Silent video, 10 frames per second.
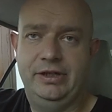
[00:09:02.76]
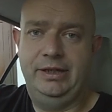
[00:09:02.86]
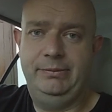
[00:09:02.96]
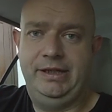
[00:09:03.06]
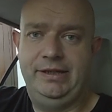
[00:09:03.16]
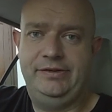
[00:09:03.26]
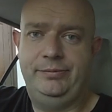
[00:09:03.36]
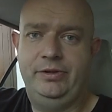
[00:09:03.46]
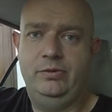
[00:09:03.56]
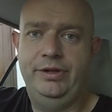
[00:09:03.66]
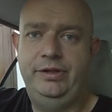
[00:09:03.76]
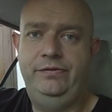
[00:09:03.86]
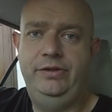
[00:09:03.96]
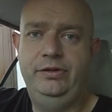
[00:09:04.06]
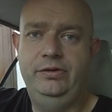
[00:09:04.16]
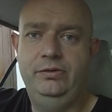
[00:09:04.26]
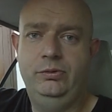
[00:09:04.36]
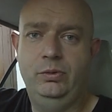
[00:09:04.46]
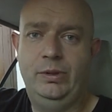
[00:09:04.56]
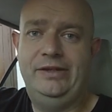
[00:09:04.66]
time is, there have been quite a
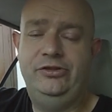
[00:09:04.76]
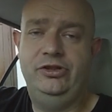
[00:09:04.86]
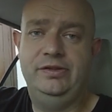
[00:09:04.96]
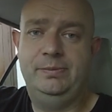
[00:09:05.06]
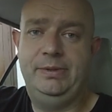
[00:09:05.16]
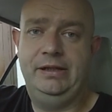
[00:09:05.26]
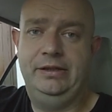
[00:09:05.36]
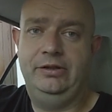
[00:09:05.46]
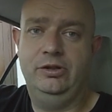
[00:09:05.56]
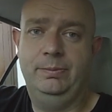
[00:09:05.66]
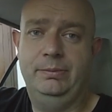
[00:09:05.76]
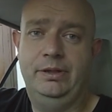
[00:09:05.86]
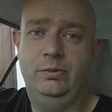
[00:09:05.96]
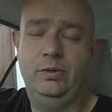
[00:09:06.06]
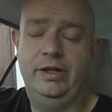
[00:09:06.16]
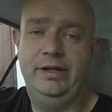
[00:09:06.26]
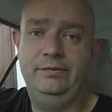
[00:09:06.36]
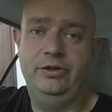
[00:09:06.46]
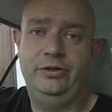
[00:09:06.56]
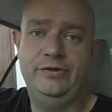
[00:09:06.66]
few questions building up about why
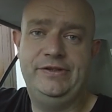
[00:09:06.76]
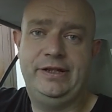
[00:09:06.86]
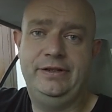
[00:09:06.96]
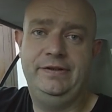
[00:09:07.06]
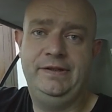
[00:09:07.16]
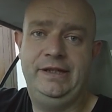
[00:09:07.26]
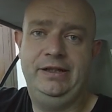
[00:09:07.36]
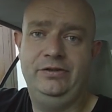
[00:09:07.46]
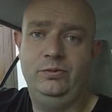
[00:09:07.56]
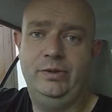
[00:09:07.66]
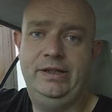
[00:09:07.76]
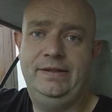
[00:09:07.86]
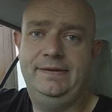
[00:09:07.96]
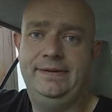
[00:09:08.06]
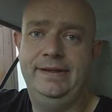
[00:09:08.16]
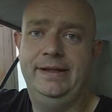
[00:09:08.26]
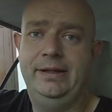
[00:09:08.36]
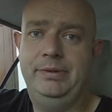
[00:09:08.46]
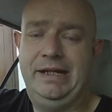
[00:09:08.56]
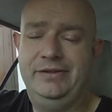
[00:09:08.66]
I've done certain things with
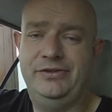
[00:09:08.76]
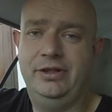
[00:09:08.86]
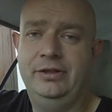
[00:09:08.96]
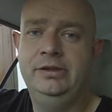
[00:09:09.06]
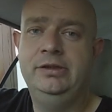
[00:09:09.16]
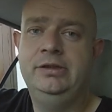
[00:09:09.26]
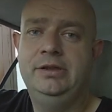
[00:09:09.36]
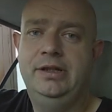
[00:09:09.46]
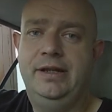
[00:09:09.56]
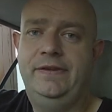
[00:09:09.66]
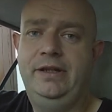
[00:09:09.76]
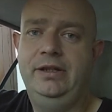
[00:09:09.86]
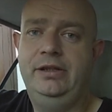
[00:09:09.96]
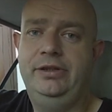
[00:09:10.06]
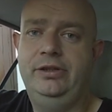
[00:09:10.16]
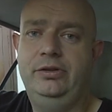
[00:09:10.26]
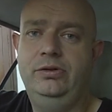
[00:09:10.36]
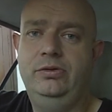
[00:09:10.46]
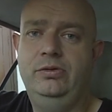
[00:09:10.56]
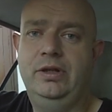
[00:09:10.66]
the Panzer. I think I'll
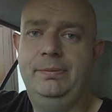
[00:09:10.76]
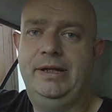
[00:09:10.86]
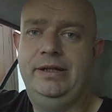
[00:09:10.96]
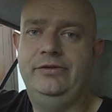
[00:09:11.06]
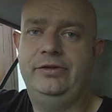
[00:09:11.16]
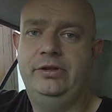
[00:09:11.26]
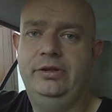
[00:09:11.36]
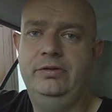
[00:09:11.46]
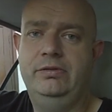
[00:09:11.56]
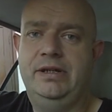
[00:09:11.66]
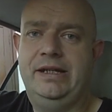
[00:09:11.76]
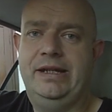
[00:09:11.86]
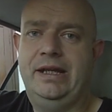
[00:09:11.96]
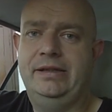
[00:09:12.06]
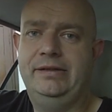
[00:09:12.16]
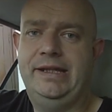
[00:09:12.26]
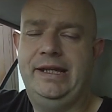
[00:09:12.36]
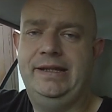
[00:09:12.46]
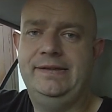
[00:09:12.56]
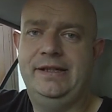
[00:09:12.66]
do a Panzer
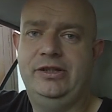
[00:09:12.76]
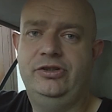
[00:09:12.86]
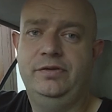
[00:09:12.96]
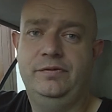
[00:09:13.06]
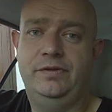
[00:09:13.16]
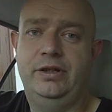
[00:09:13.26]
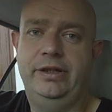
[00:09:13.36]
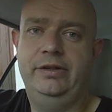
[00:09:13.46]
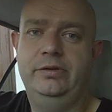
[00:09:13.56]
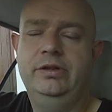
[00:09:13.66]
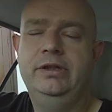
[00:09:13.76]
Q&A session for you.